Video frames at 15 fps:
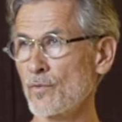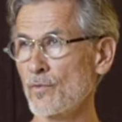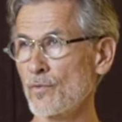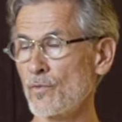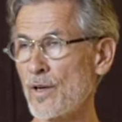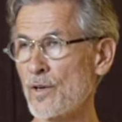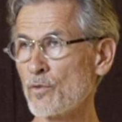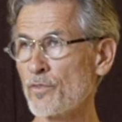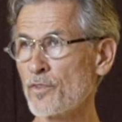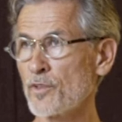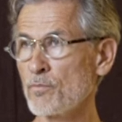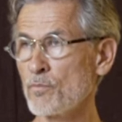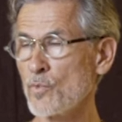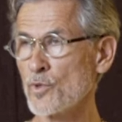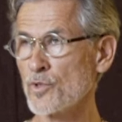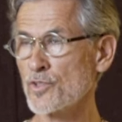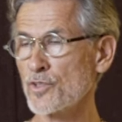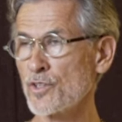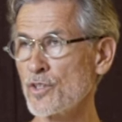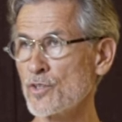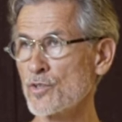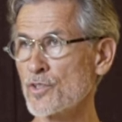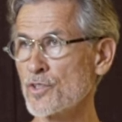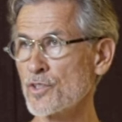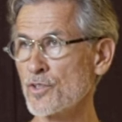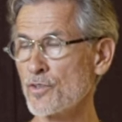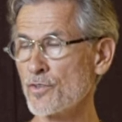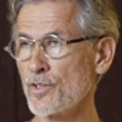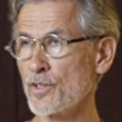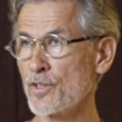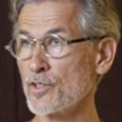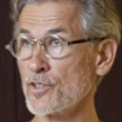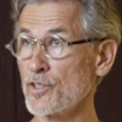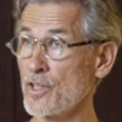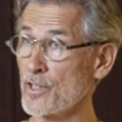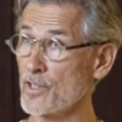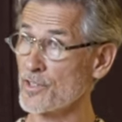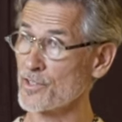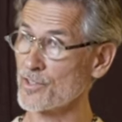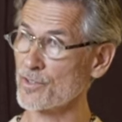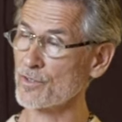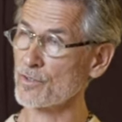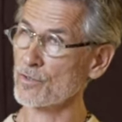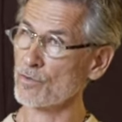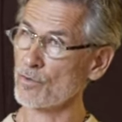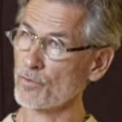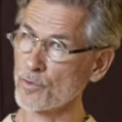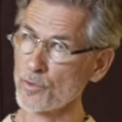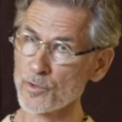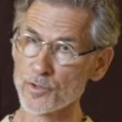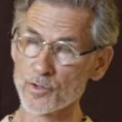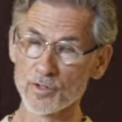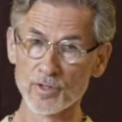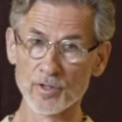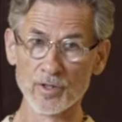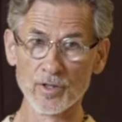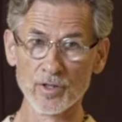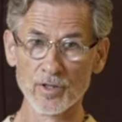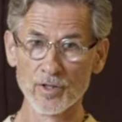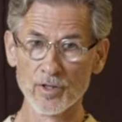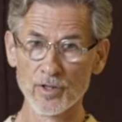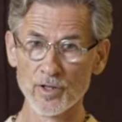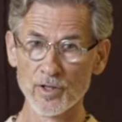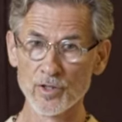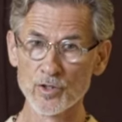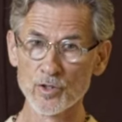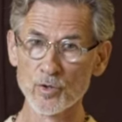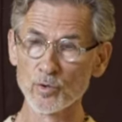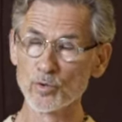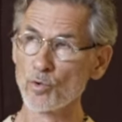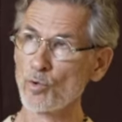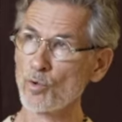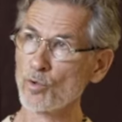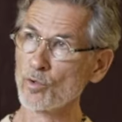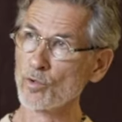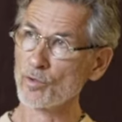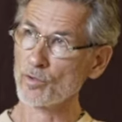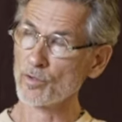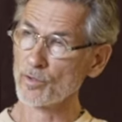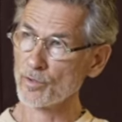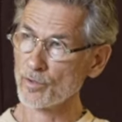One of the most interesting things is, yes, of course, it's not all